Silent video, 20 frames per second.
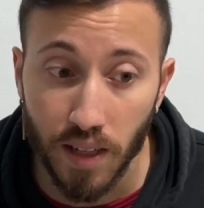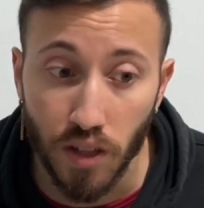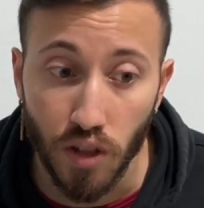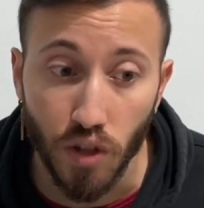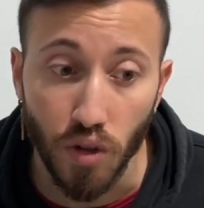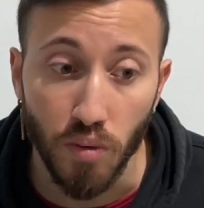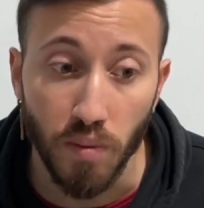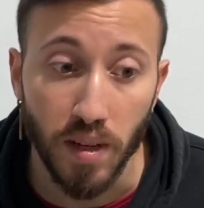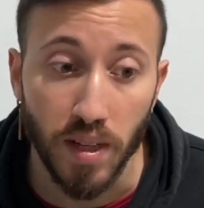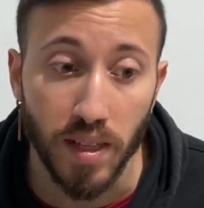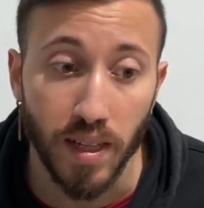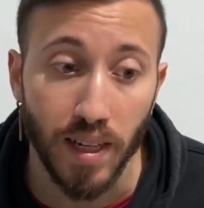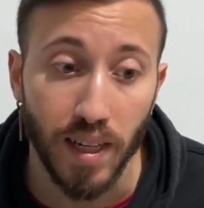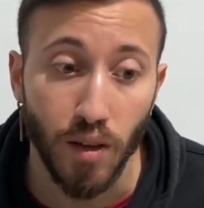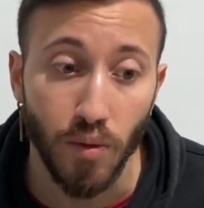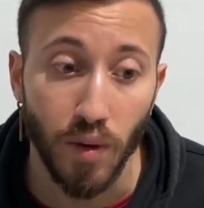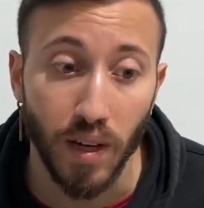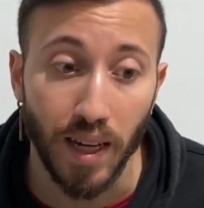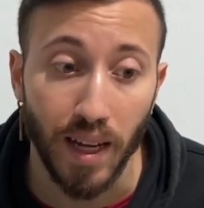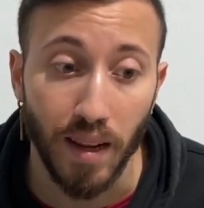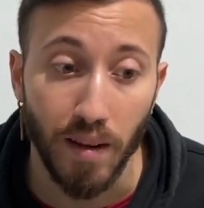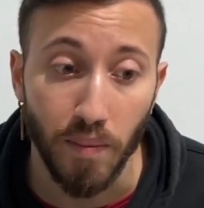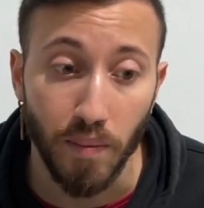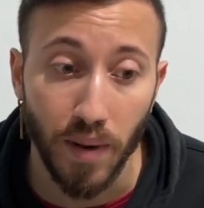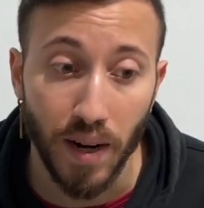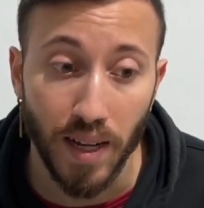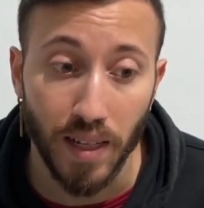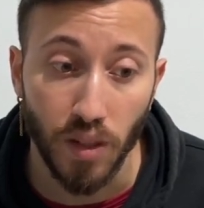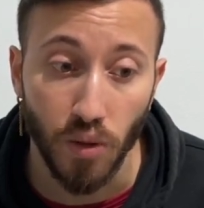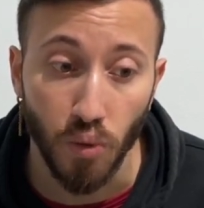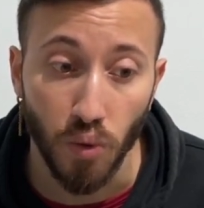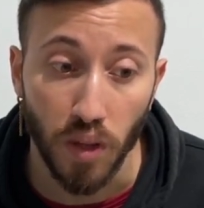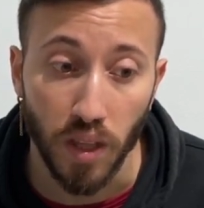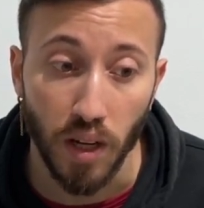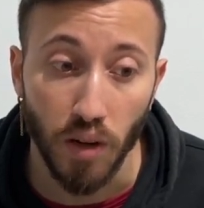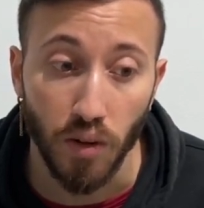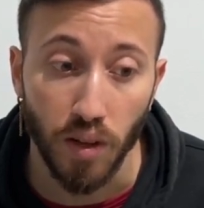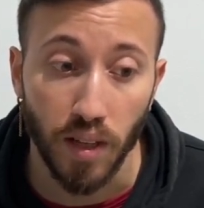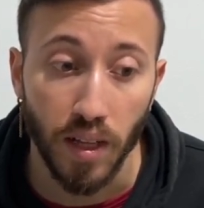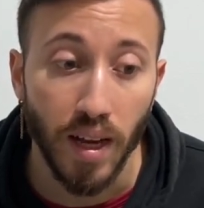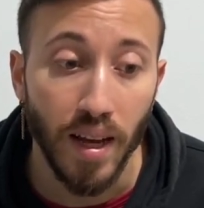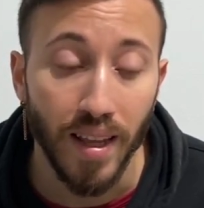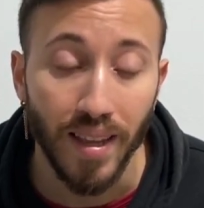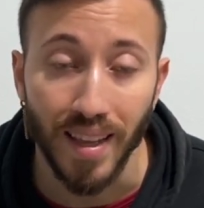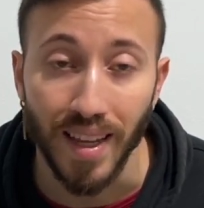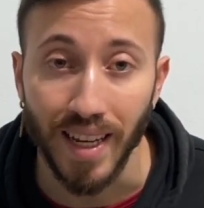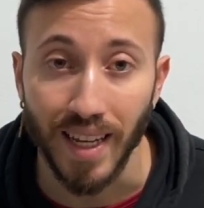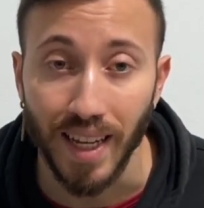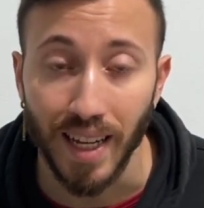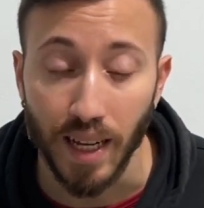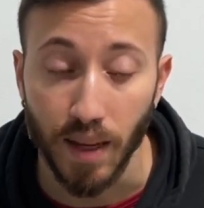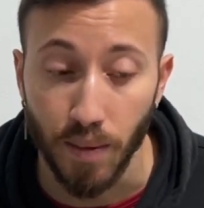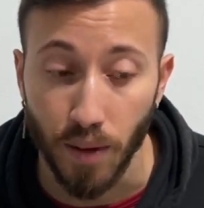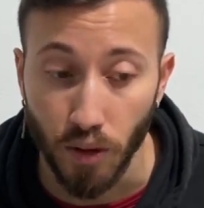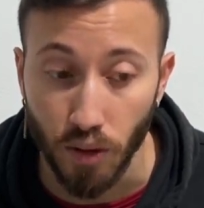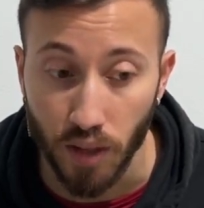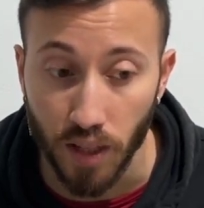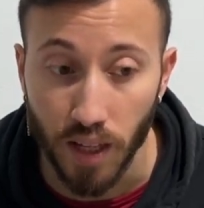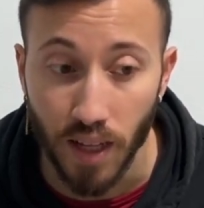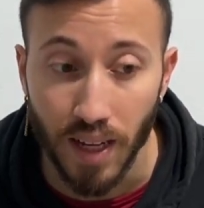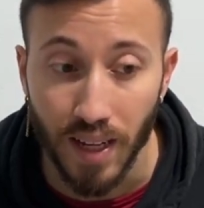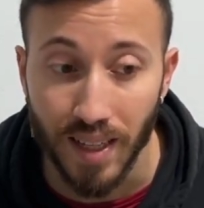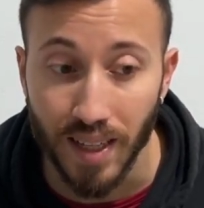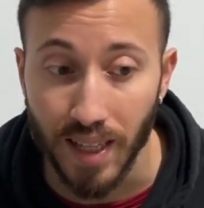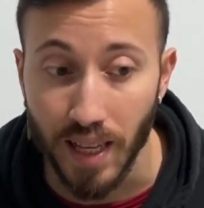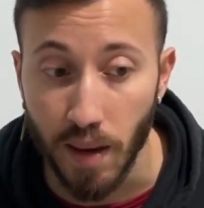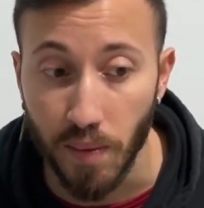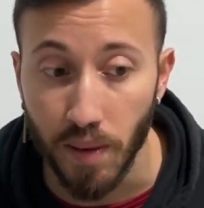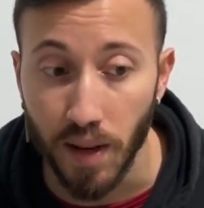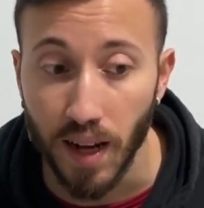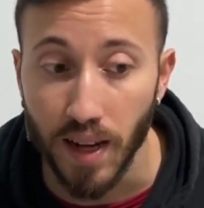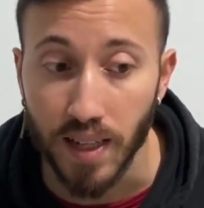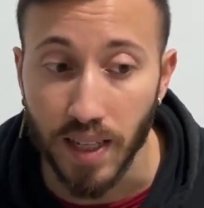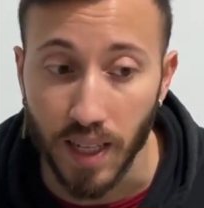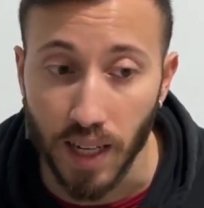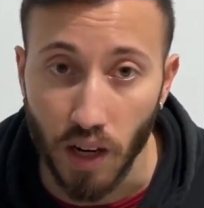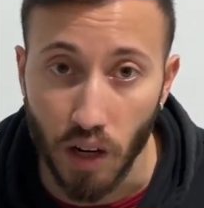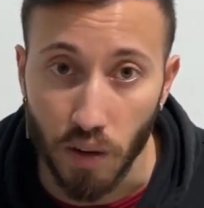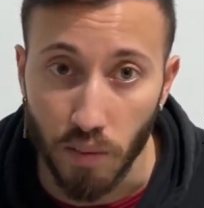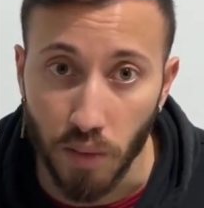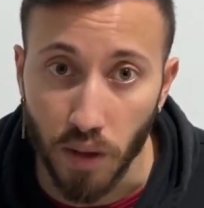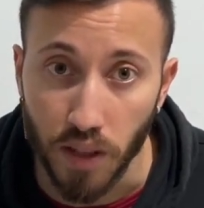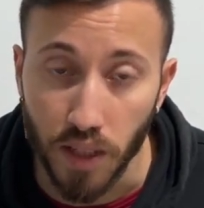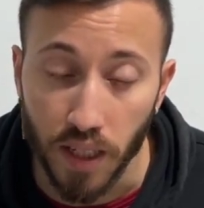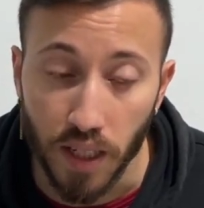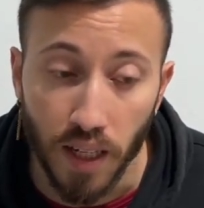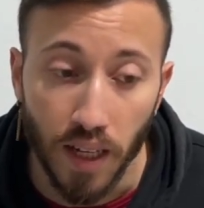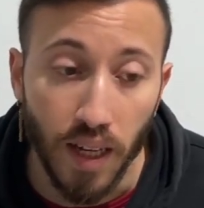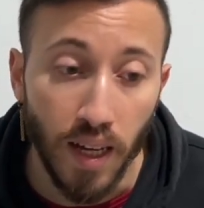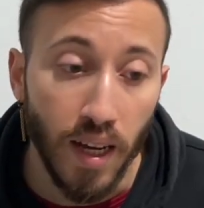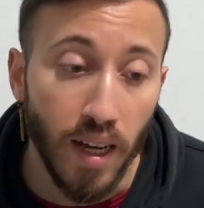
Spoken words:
so basically we can press without thinking about stabilizing our body.